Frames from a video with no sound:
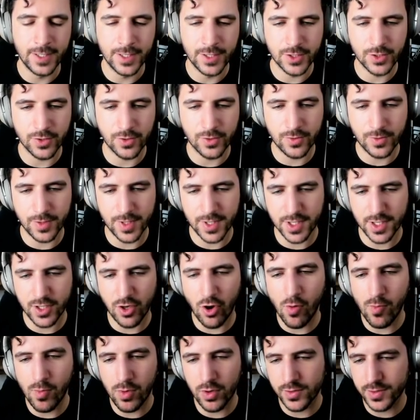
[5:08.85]
So
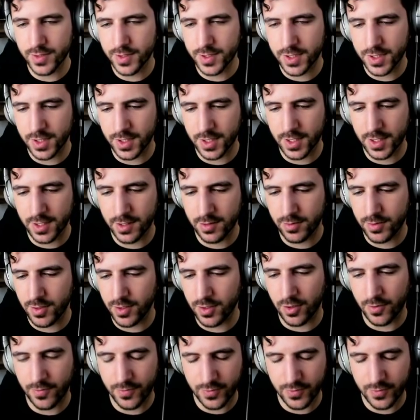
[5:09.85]
combos, you know,